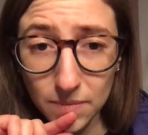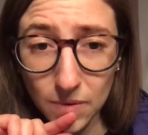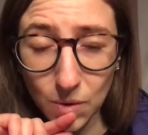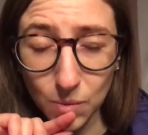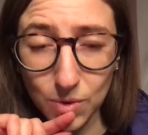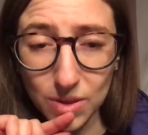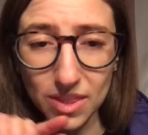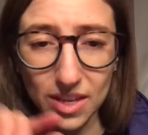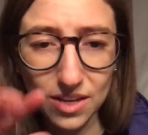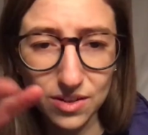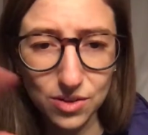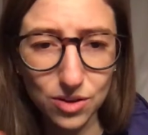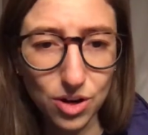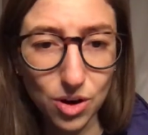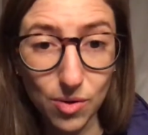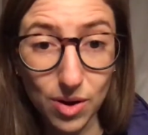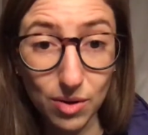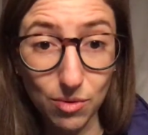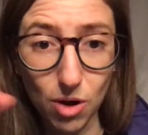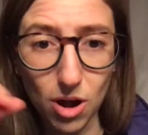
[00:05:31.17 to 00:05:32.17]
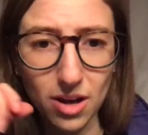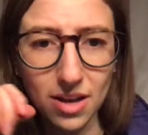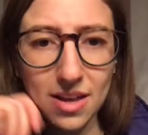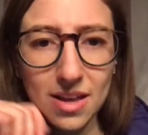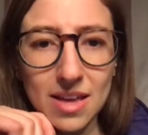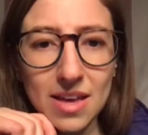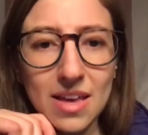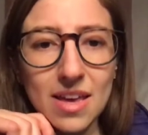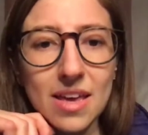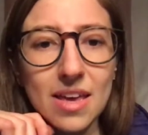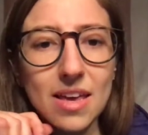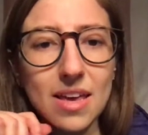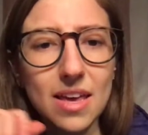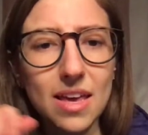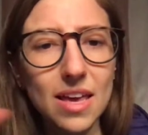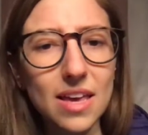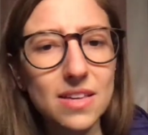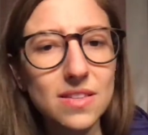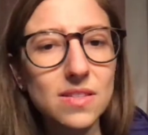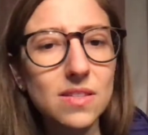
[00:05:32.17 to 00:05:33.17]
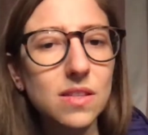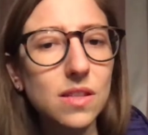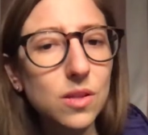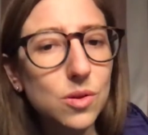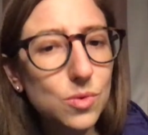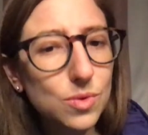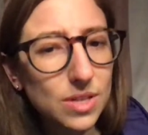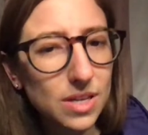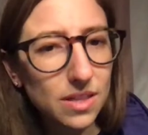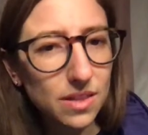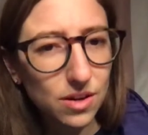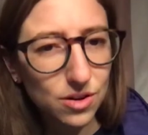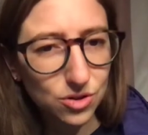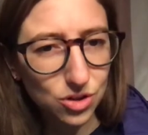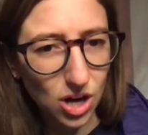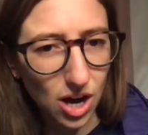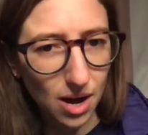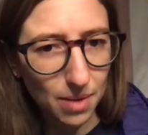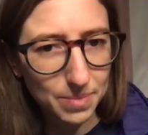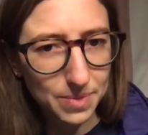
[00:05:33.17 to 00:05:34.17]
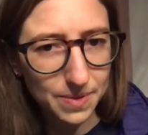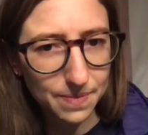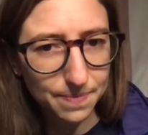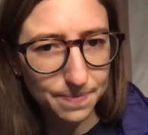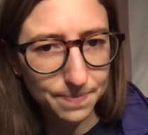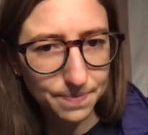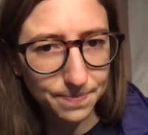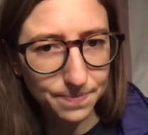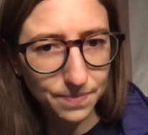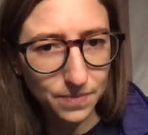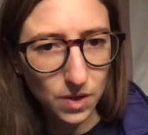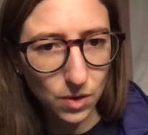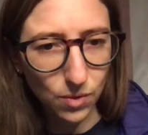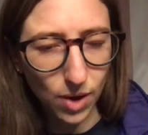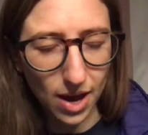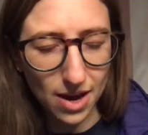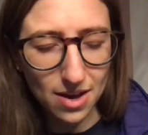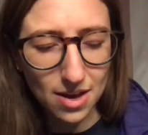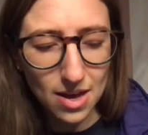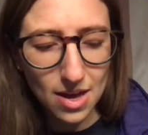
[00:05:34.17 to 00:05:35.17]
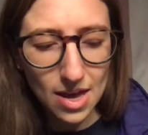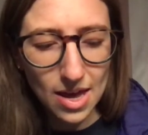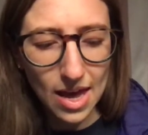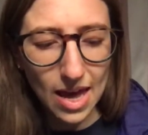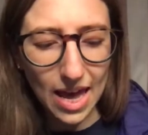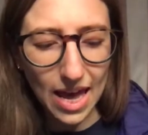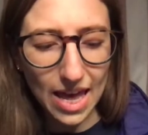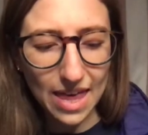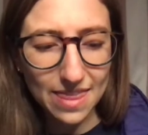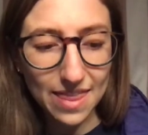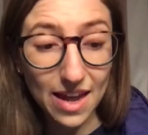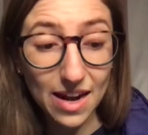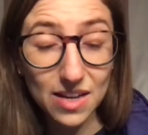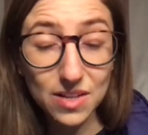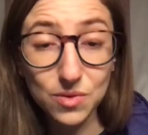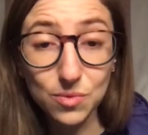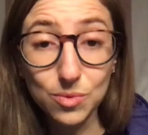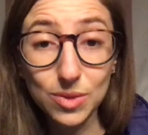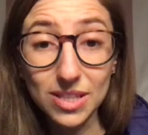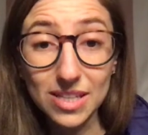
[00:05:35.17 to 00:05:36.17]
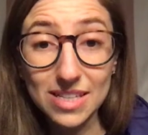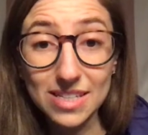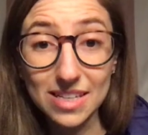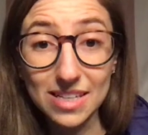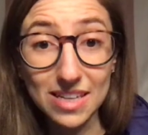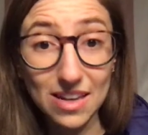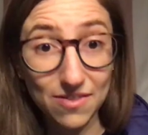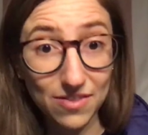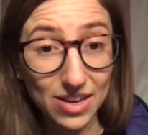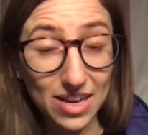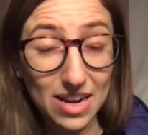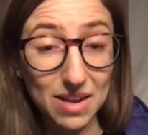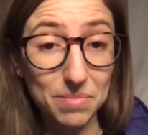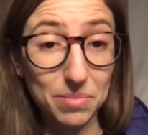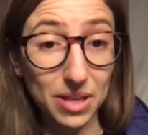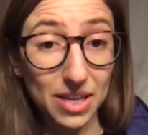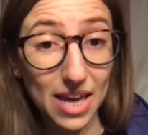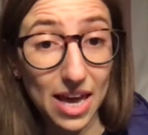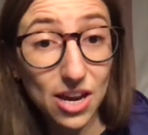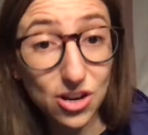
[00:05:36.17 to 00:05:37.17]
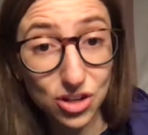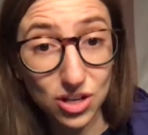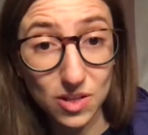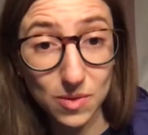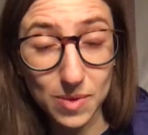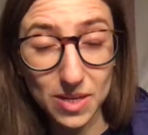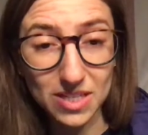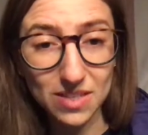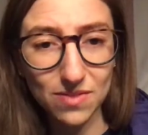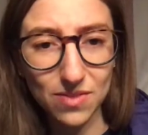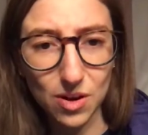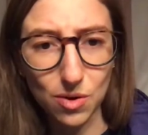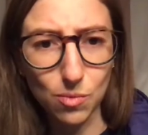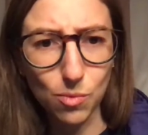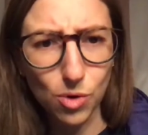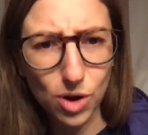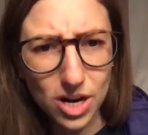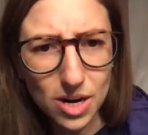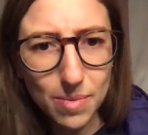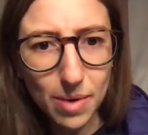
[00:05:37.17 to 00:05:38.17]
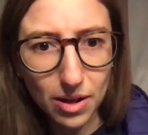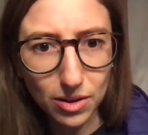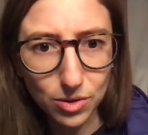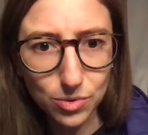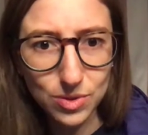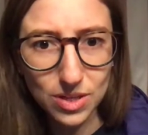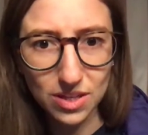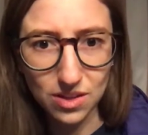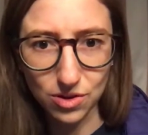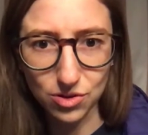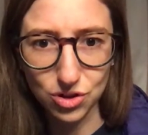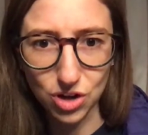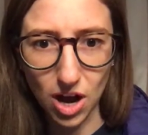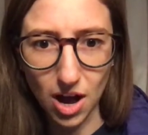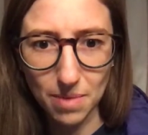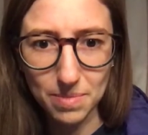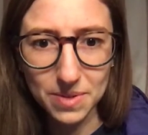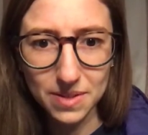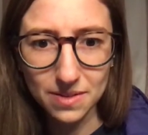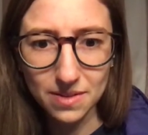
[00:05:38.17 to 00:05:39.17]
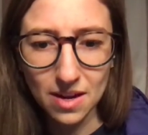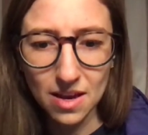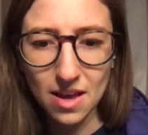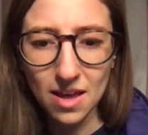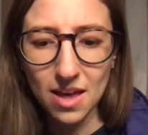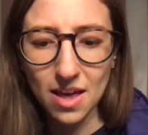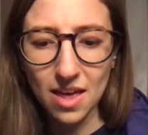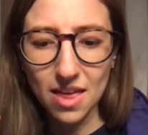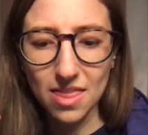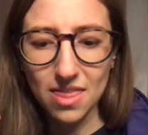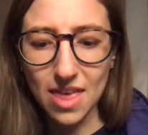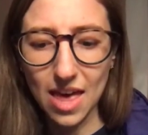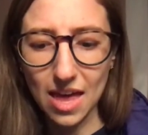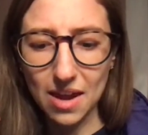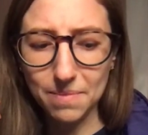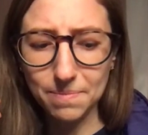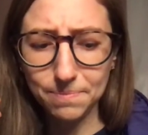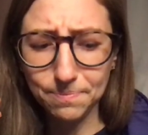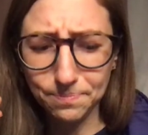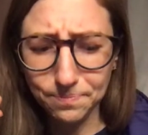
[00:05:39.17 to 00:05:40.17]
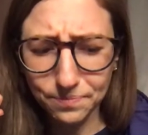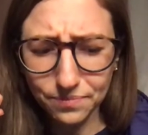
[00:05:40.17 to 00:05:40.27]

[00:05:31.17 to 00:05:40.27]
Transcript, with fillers: when things are going wrong is losing their jobs. Okay, and that has really significant implications because if they're worried about losing their jobs, then